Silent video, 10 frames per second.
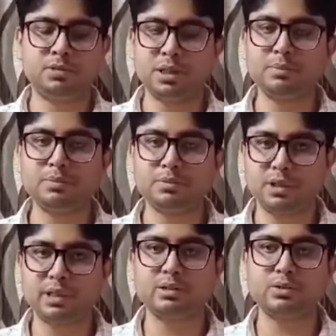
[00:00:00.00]
some
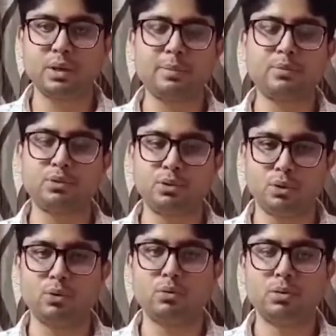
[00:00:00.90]
things you have to
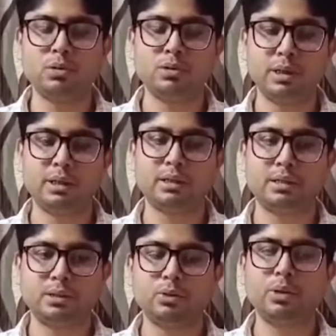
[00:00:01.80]
know that
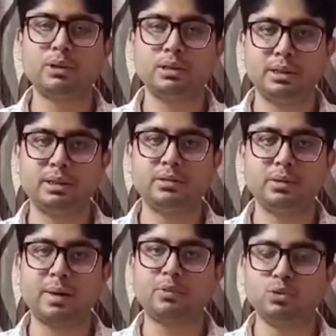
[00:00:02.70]
what the thing
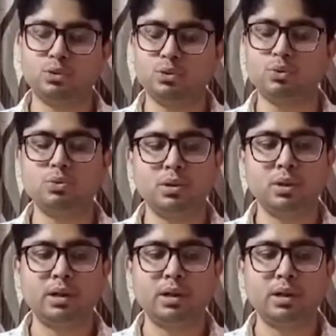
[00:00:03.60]
you have to do